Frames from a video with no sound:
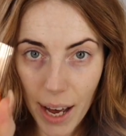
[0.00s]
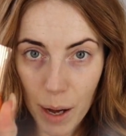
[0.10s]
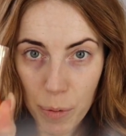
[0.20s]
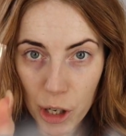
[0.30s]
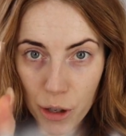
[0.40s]

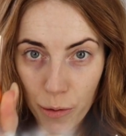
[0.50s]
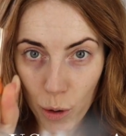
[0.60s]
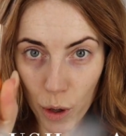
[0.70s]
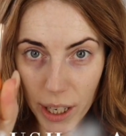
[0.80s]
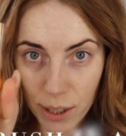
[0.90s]
Airbrush
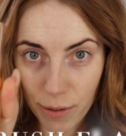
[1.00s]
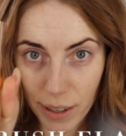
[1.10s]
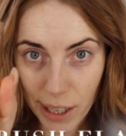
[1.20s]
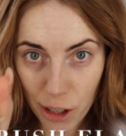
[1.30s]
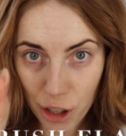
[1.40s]
Flawless
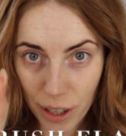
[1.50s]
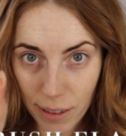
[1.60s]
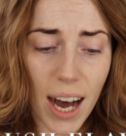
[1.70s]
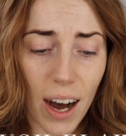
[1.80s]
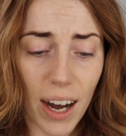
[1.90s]
foundation.
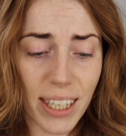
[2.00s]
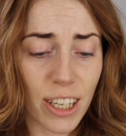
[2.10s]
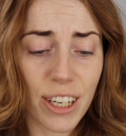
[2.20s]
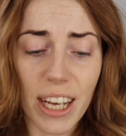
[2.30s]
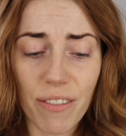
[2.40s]
I
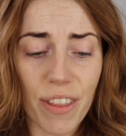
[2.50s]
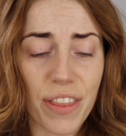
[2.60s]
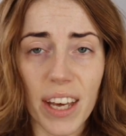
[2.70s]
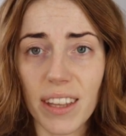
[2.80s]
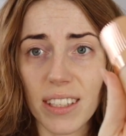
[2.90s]
don't even
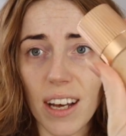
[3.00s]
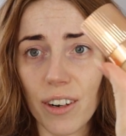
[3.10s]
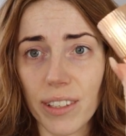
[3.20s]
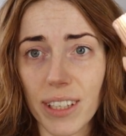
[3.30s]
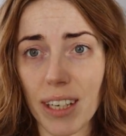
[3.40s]
think this
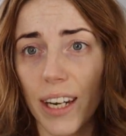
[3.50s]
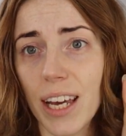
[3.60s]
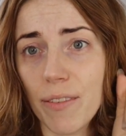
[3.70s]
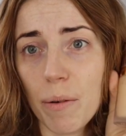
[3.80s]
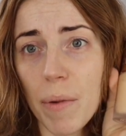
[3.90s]
colour is going
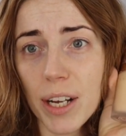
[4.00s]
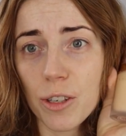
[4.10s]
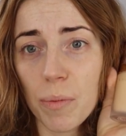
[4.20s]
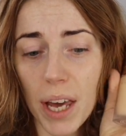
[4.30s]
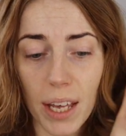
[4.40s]
to even
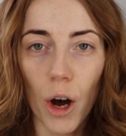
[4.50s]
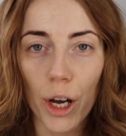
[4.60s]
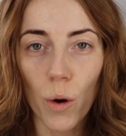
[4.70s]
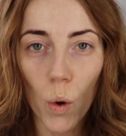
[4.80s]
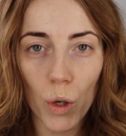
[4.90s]
match me.
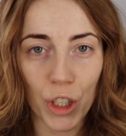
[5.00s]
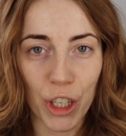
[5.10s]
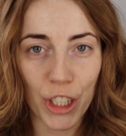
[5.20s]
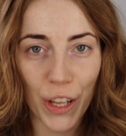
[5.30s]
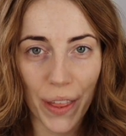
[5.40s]
I
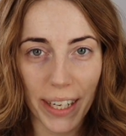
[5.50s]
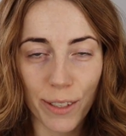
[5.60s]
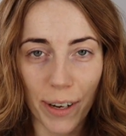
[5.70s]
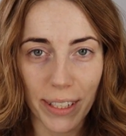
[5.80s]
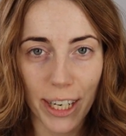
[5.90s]
ordered
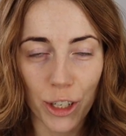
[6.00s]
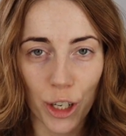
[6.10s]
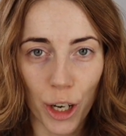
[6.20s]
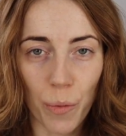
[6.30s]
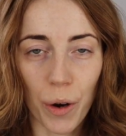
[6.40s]
this
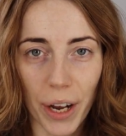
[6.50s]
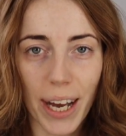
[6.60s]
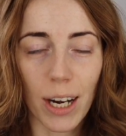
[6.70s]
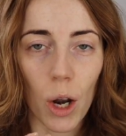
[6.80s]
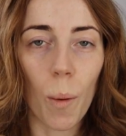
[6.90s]
foundation when I
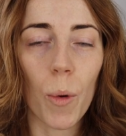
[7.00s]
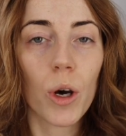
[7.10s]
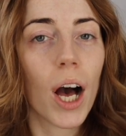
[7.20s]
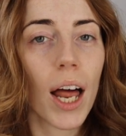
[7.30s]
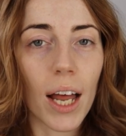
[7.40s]
had a lot
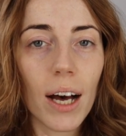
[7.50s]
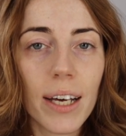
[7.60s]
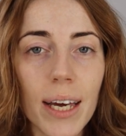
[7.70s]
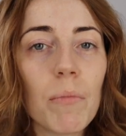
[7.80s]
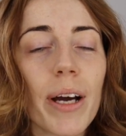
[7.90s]
more
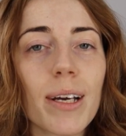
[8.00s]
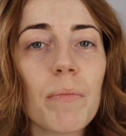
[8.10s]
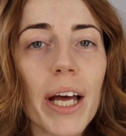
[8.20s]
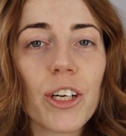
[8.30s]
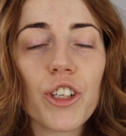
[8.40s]
colour in my
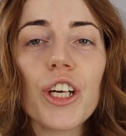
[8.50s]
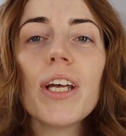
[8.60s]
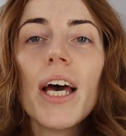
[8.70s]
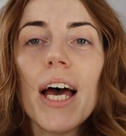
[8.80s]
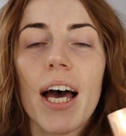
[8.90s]

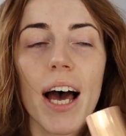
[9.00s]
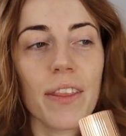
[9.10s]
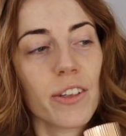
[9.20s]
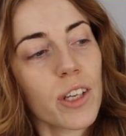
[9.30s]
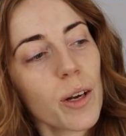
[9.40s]
complexion
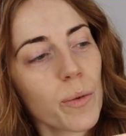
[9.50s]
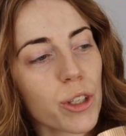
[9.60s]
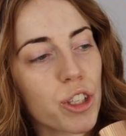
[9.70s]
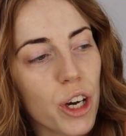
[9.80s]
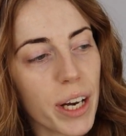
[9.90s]
and the sun
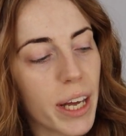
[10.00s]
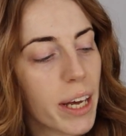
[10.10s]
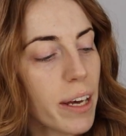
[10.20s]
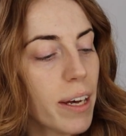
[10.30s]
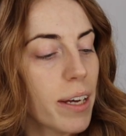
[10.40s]
was
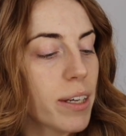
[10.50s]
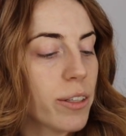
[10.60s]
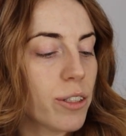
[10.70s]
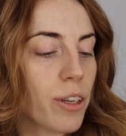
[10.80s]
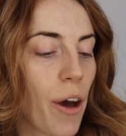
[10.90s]
shining,
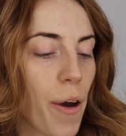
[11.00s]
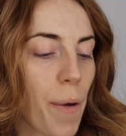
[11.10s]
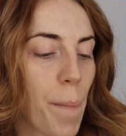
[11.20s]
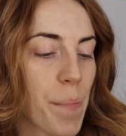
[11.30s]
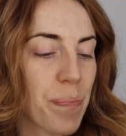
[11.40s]
so